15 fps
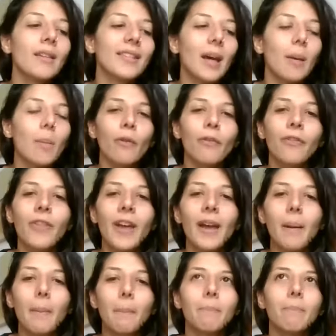some of
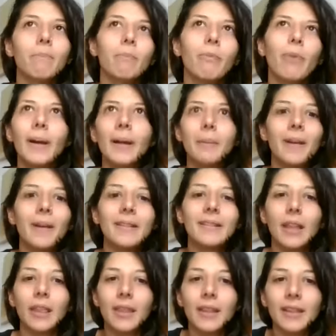the very
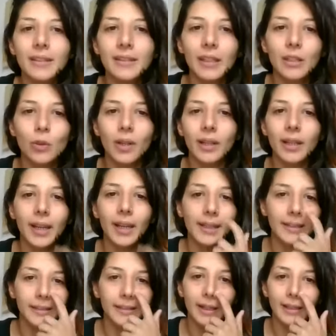basic things that you can
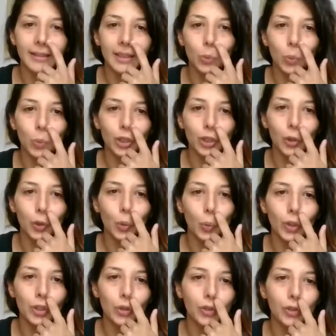get started when
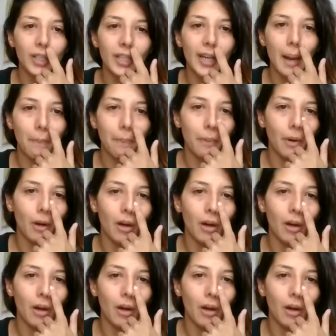you set up,